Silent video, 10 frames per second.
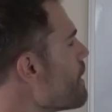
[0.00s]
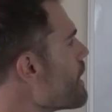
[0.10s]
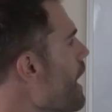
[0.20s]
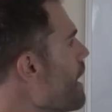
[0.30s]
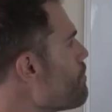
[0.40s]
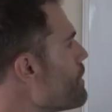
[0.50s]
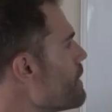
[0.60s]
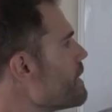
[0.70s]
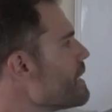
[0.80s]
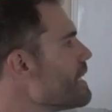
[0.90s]
Comp
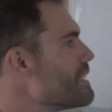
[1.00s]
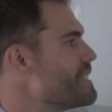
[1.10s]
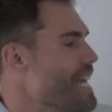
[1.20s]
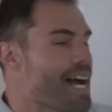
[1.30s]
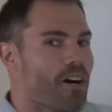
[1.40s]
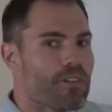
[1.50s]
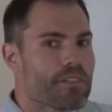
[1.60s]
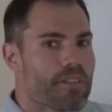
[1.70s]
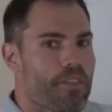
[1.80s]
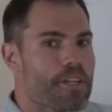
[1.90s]
is
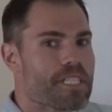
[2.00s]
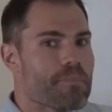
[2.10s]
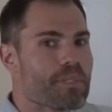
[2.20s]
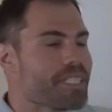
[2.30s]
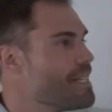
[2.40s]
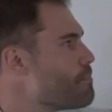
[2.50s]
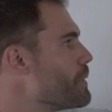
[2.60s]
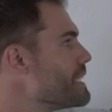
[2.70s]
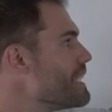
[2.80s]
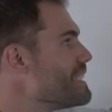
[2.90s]
down 13%,
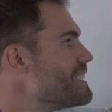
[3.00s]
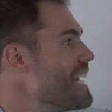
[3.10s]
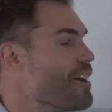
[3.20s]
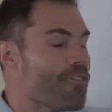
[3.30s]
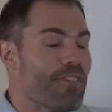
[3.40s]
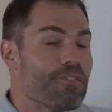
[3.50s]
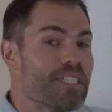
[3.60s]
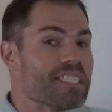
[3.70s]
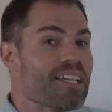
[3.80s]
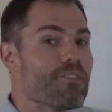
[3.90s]
but it's down
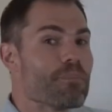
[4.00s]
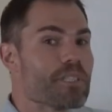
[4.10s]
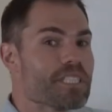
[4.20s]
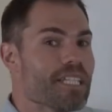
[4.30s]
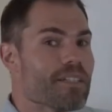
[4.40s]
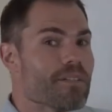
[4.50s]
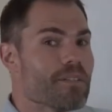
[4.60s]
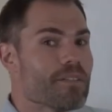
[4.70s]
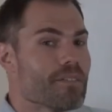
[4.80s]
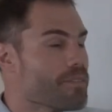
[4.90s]
57%
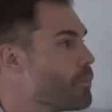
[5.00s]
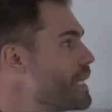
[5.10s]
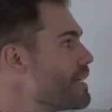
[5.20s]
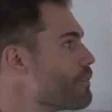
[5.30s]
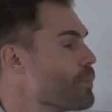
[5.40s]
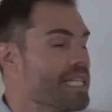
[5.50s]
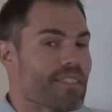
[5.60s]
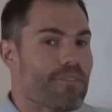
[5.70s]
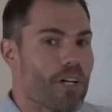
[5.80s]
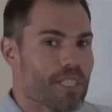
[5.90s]
week over week,
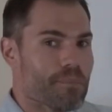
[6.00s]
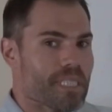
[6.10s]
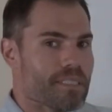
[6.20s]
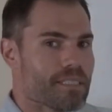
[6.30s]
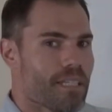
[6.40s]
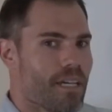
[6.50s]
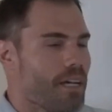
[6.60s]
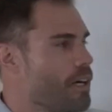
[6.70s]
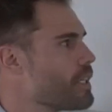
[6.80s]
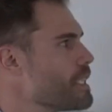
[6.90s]
the volume is.
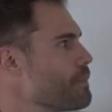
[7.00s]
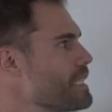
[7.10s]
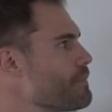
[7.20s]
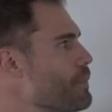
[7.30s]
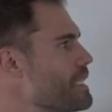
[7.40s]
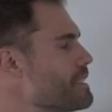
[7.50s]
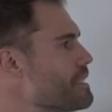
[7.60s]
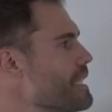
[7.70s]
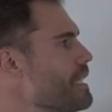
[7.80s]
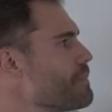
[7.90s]
Okay, so what this is
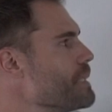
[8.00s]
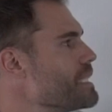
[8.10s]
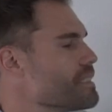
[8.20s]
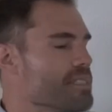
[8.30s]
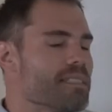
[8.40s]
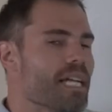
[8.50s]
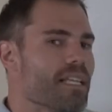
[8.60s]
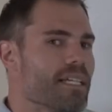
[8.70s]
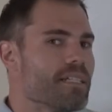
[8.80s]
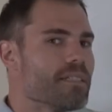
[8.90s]
telling me is the
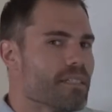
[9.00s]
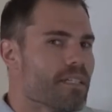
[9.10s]
selling